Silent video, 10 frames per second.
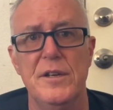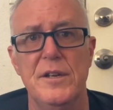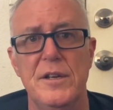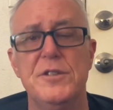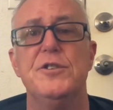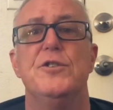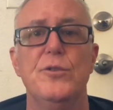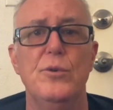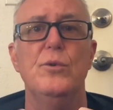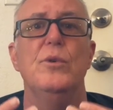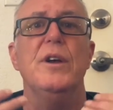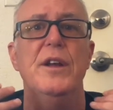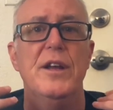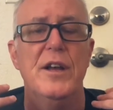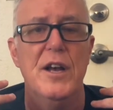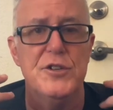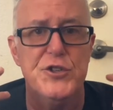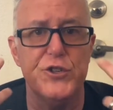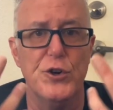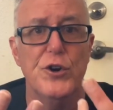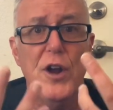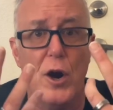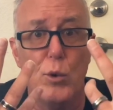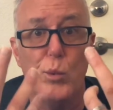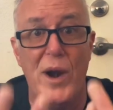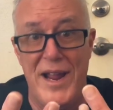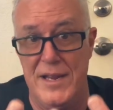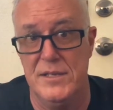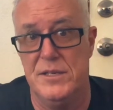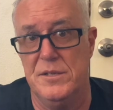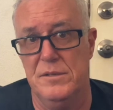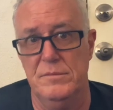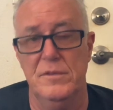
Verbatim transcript: is to assert our rights.